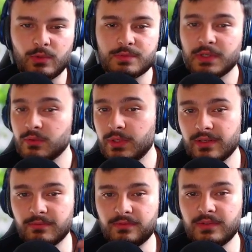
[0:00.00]
which by the way
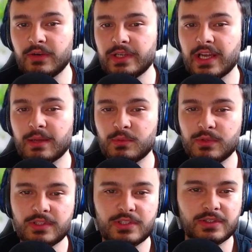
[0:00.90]
I'm very happy
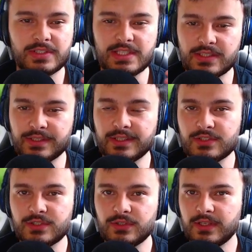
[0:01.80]
with, Chelsea signing
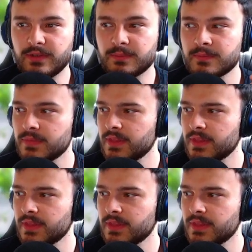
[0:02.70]
Sterling.